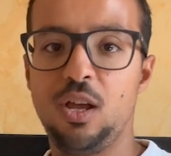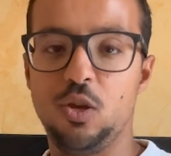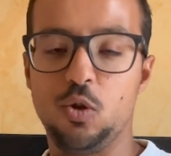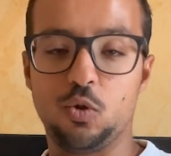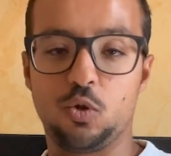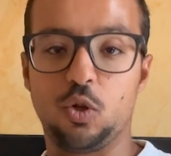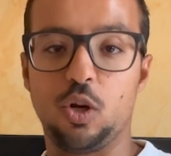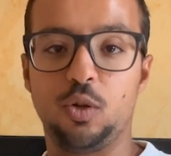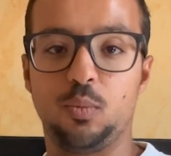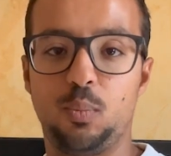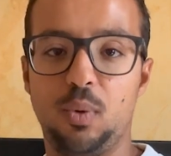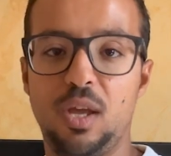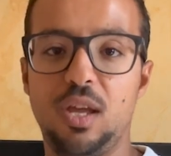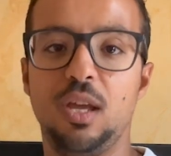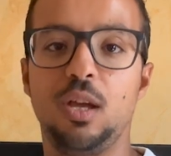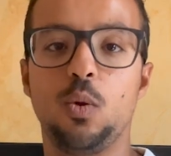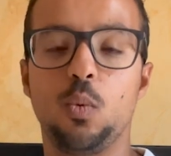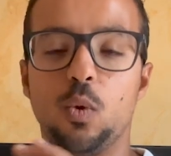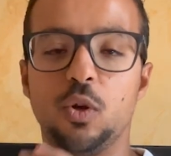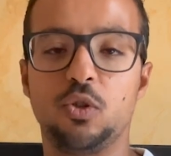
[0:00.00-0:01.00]
you start
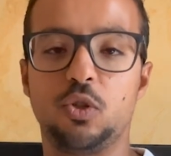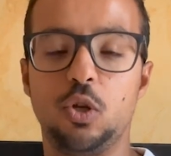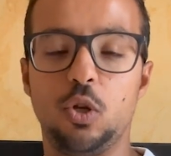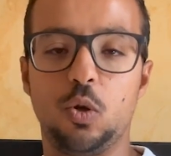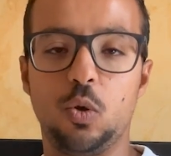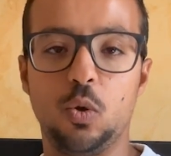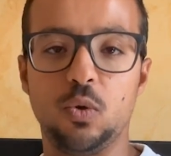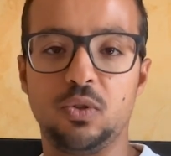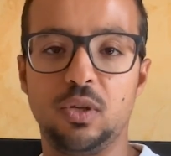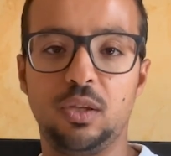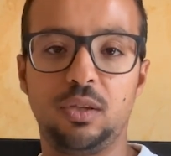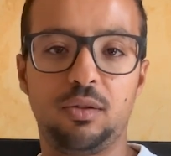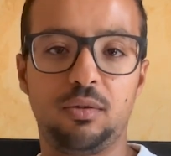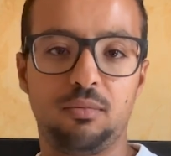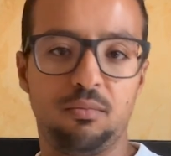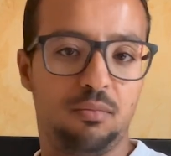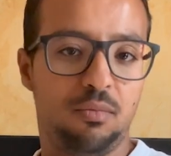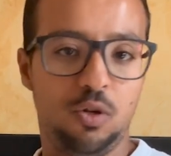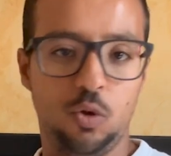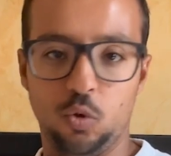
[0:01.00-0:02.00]
paying once you close
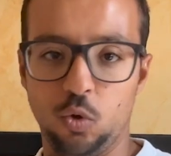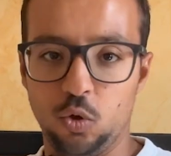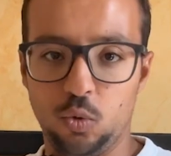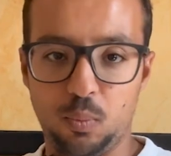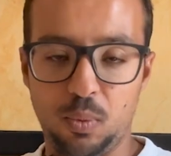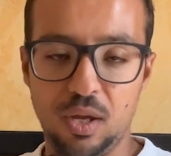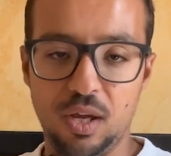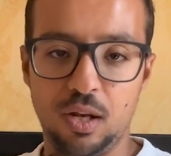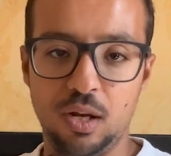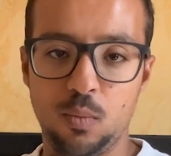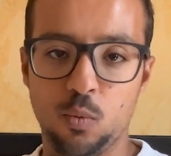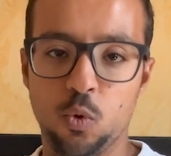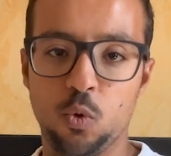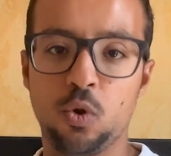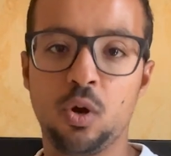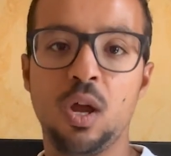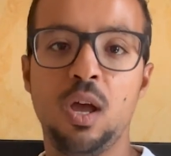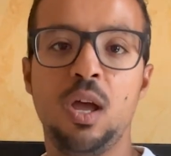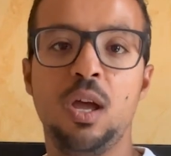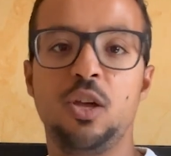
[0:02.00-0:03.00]
it you don't pay
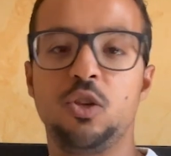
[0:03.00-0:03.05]
anymore